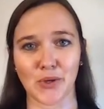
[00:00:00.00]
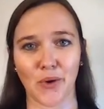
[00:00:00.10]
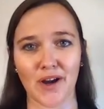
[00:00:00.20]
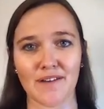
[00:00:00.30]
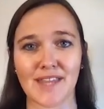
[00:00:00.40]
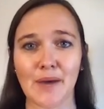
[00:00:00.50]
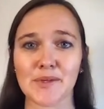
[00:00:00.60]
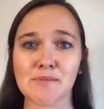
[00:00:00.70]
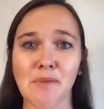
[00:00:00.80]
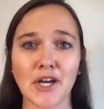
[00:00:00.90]
court that
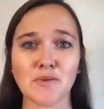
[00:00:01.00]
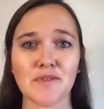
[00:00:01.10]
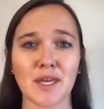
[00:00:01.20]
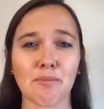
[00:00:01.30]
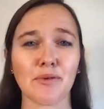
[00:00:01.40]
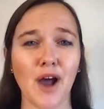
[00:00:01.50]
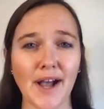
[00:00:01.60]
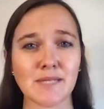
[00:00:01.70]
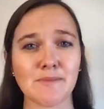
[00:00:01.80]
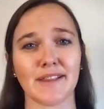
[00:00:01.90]
was marked with the
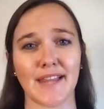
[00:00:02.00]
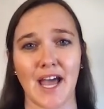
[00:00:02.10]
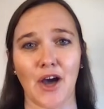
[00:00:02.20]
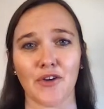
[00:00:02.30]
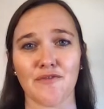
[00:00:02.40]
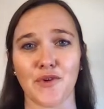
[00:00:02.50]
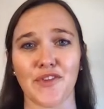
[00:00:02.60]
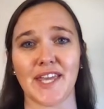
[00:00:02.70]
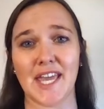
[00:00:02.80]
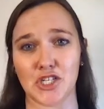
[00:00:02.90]
approximate layout for
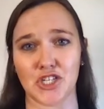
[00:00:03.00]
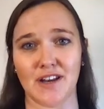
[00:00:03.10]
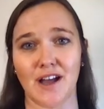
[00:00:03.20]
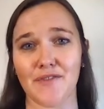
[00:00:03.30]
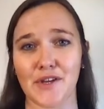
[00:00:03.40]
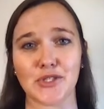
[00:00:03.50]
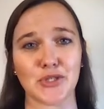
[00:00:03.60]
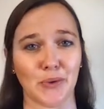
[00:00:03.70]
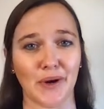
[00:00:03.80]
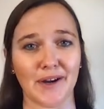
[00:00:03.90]
the kitchen of their
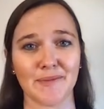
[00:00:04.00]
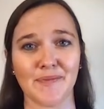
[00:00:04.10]
store.